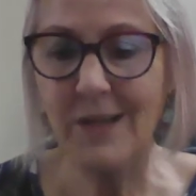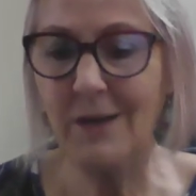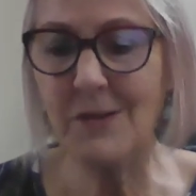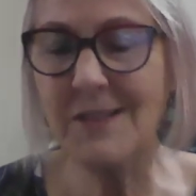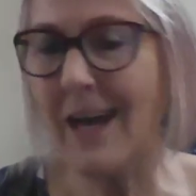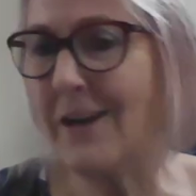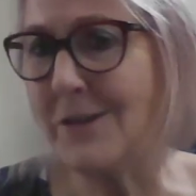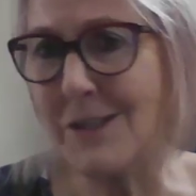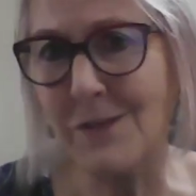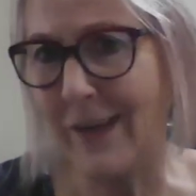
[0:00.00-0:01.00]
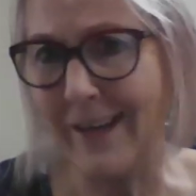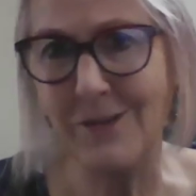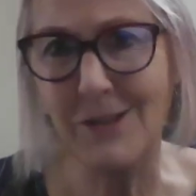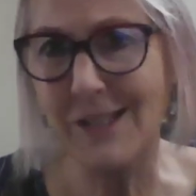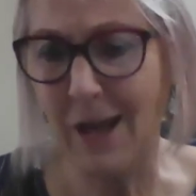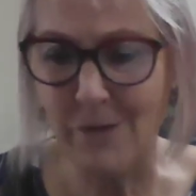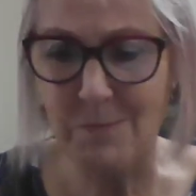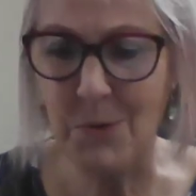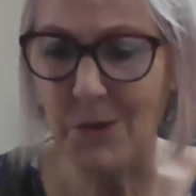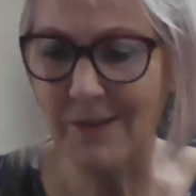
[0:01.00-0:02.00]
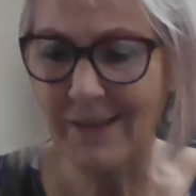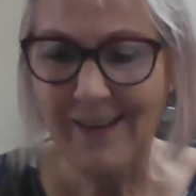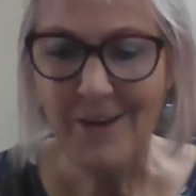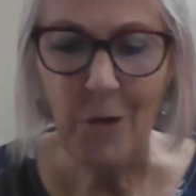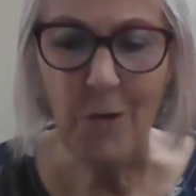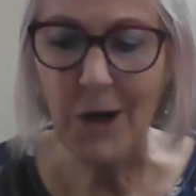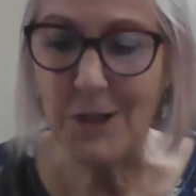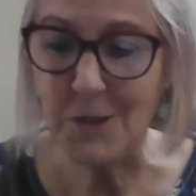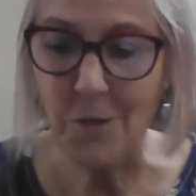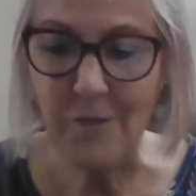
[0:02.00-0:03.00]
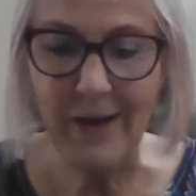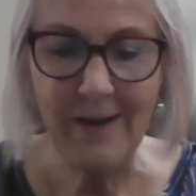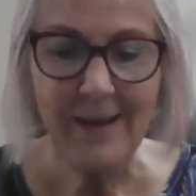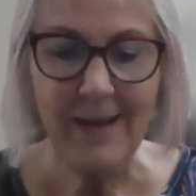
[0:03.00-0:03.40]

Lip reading: They never sat on a divan or a Davenport or a sofa.